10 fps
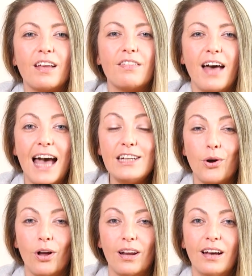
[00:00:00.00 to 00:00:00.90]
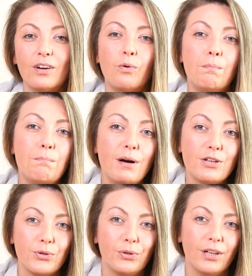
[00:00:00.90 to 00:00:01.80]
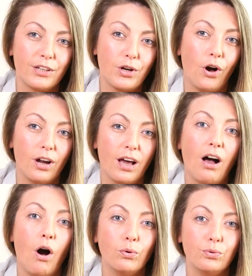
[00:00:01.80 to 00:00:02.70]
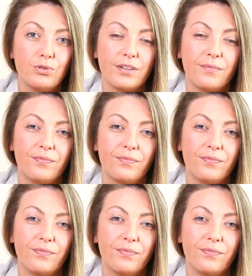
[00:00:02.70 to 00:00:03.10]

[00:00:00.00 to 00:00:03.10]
The head collar or muzzle and collar hold.